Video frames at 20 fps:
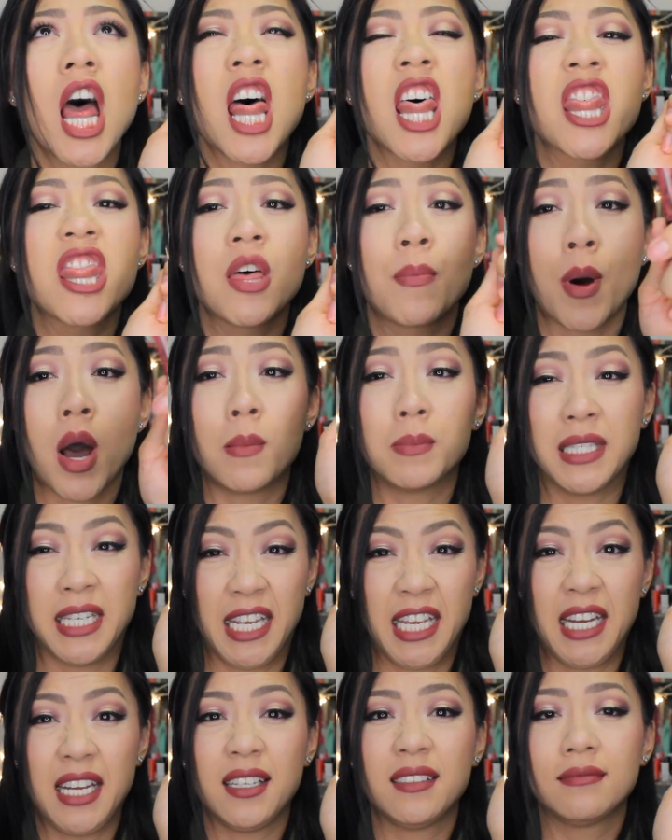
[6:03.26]
the bomb
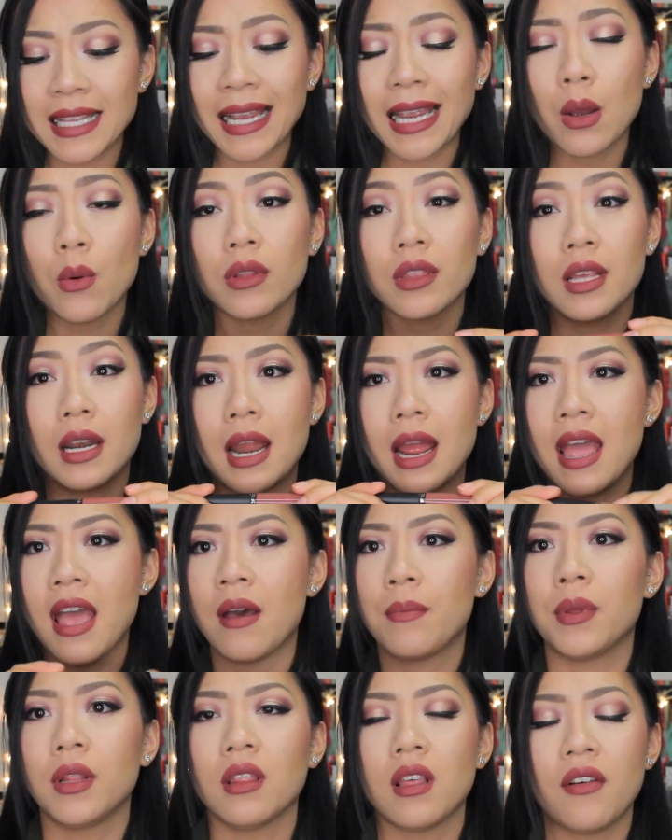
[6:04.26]
diggity. Second one that I
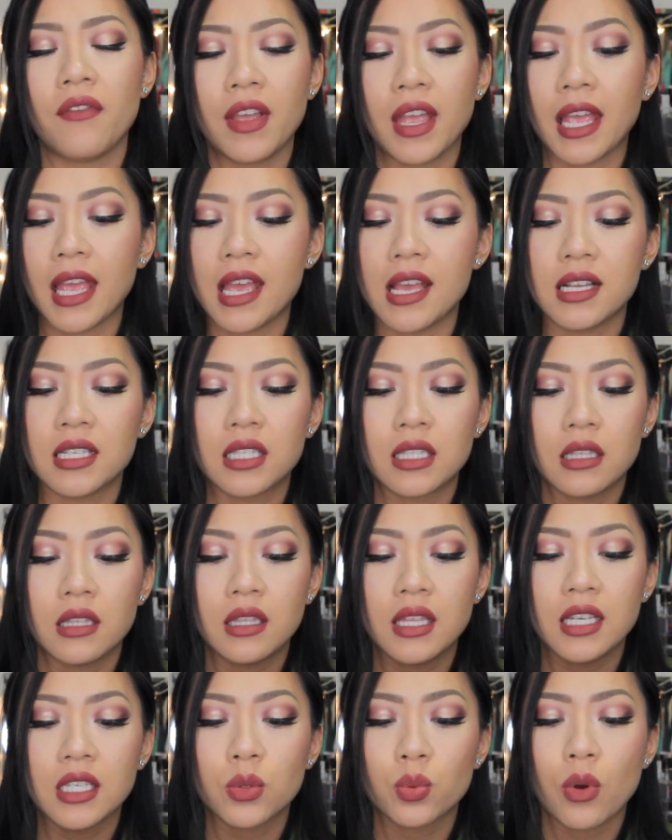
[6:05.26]
have been loving is
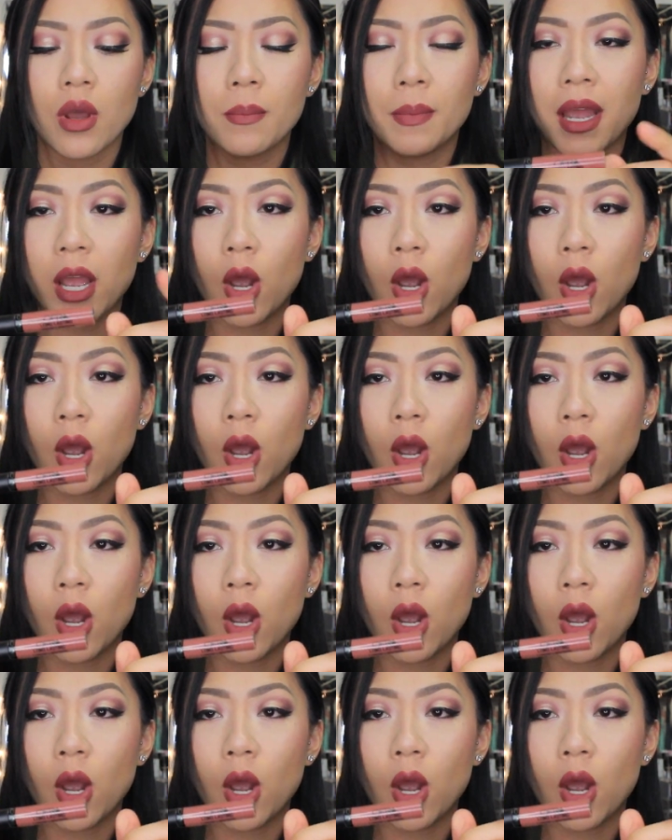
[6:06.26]
this one